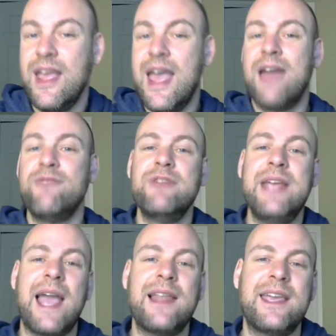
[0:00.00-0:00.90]
and
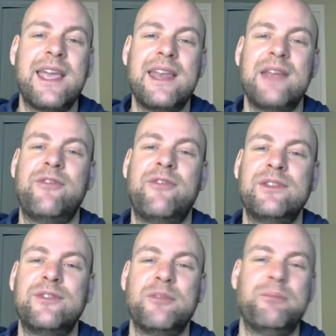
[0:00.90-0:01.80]
reallocating
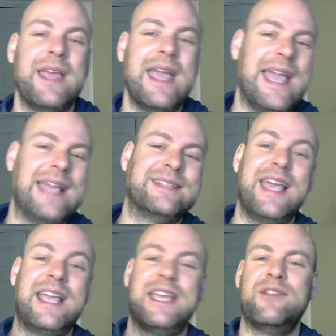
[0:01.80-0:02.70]
funds from
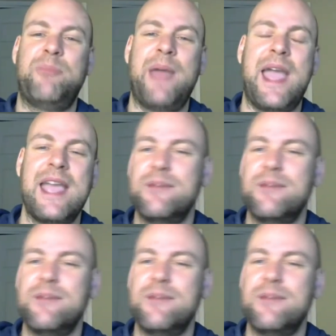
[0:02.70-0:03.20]
executive pay,